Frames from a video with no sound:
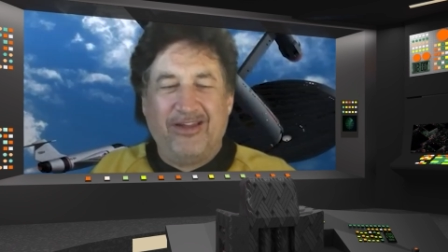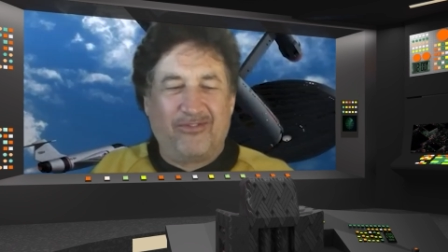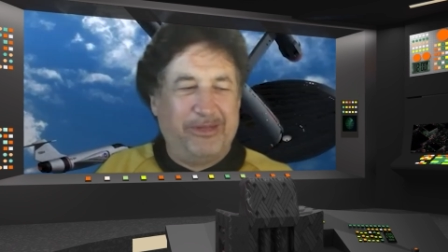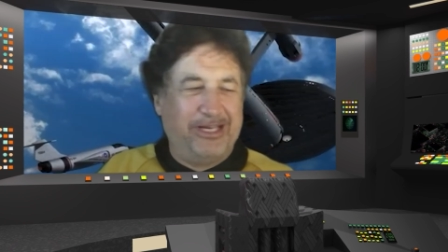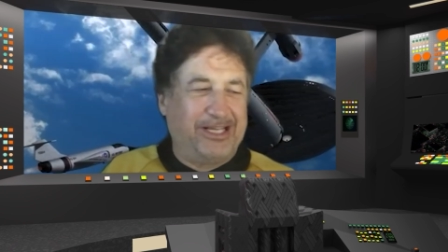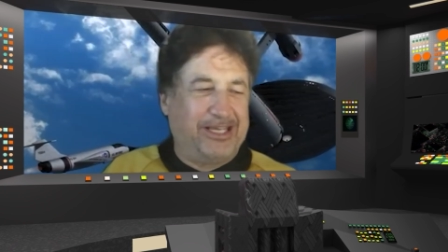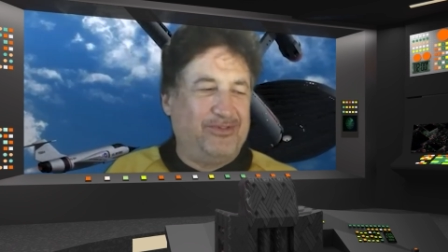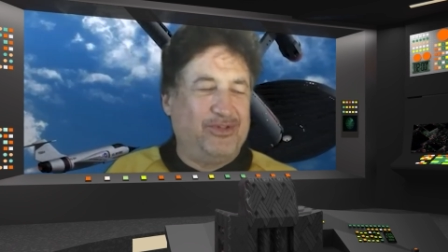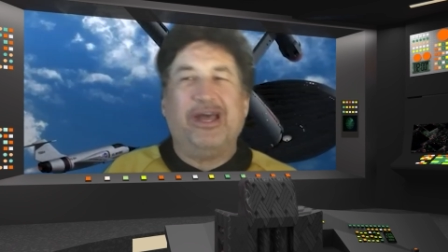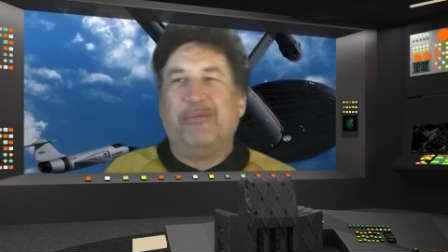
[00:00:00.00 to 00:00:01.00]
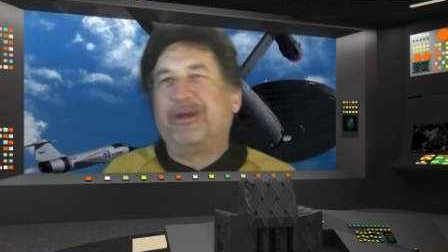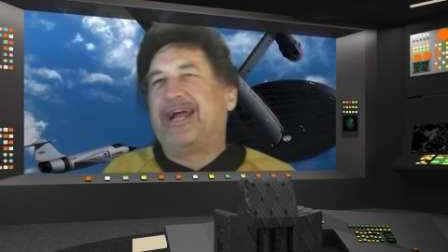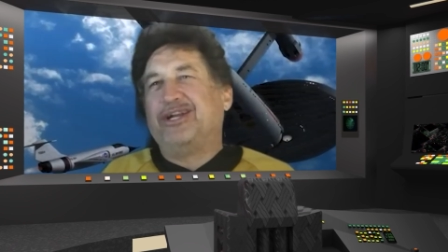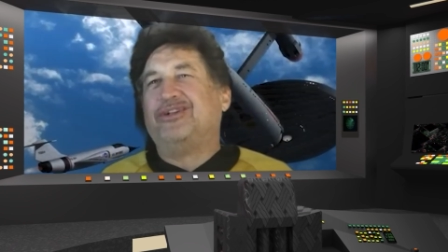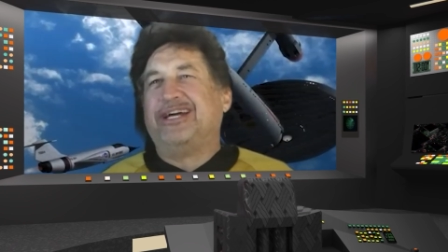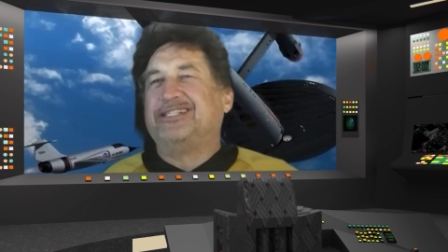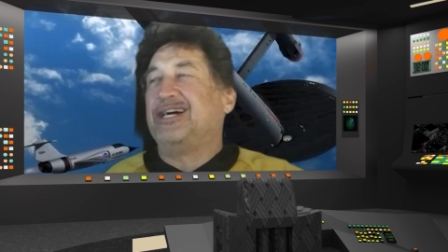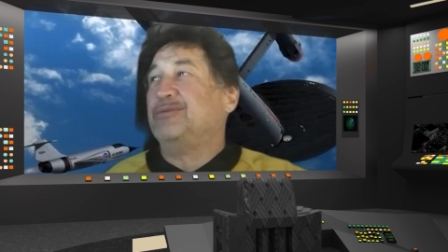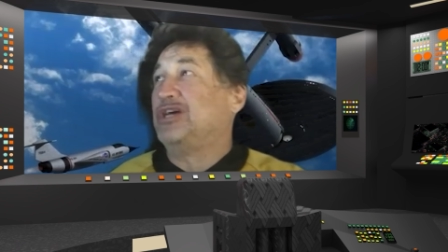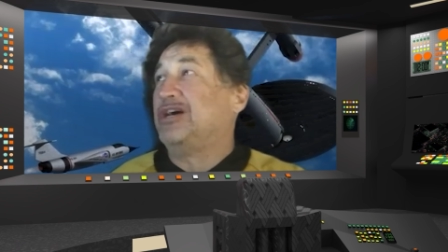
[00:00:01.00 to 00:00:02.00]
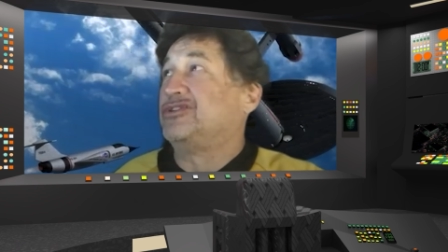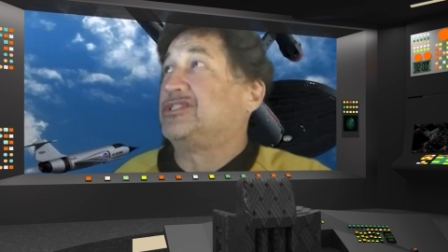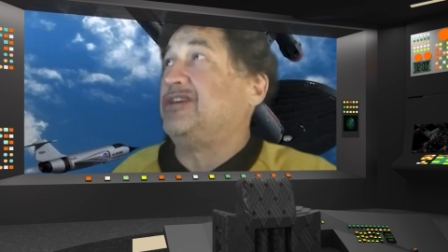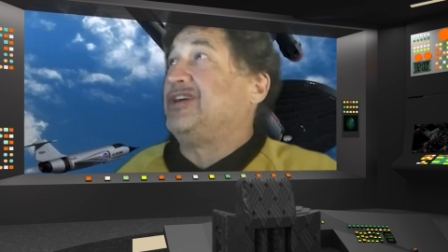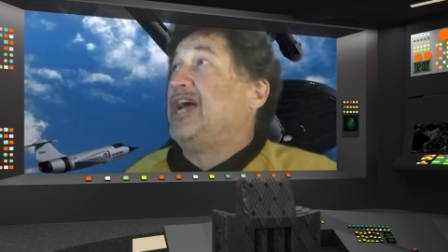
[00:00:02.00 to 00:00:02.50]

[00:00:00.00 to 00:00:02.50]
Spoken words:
for me to give you, but I don't like time travel stuff.